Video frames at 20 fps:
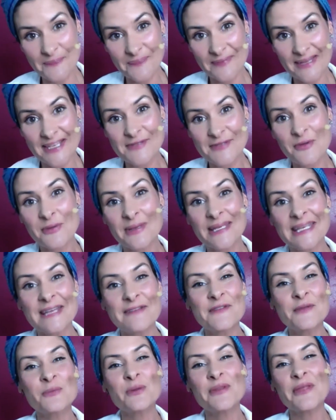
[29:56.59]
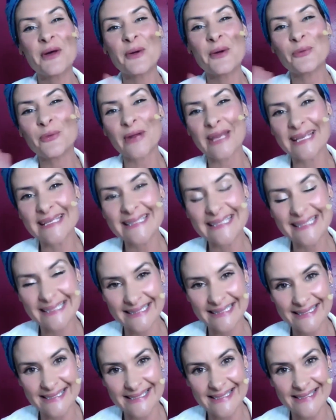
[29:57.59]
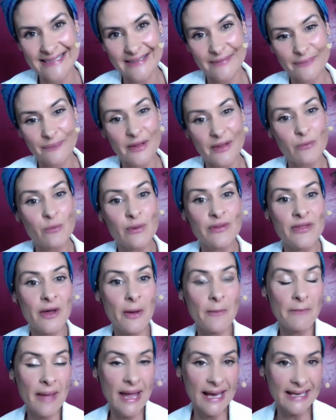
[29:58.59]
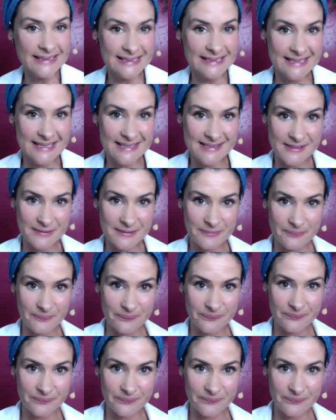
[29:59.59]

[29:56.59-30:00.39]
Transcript: That's what we give them with our radiance and with our magnetism.